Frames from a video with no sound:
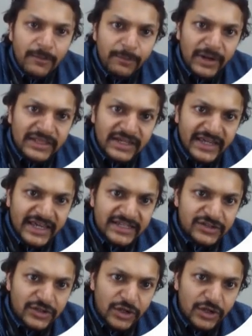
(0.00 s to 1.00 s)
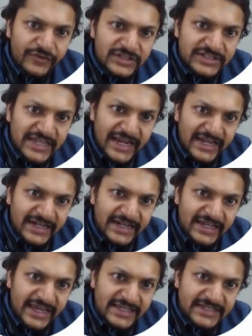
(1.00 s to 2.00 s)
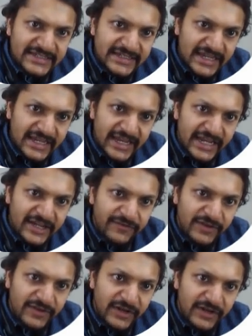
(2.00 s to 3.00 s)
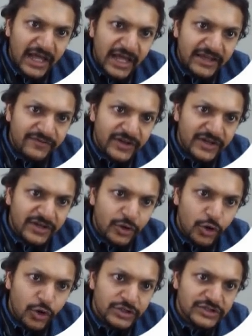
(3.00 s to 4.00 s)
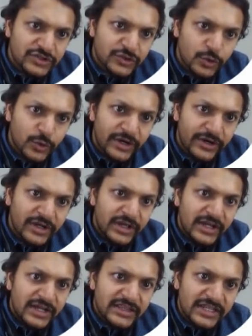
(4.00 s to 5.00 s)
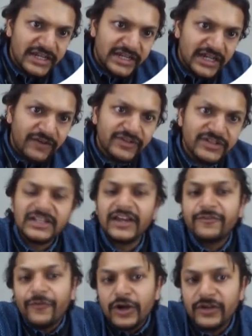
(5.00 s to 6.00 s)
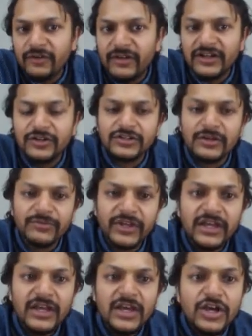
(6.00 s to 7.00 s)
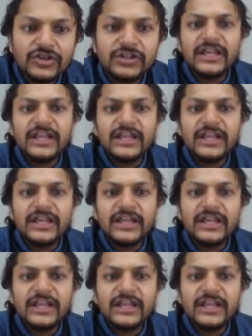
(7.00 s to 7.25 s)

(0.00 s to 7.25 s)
But in the case of second case, it will be I1 cos square theta, which is like 45 degrees or something. So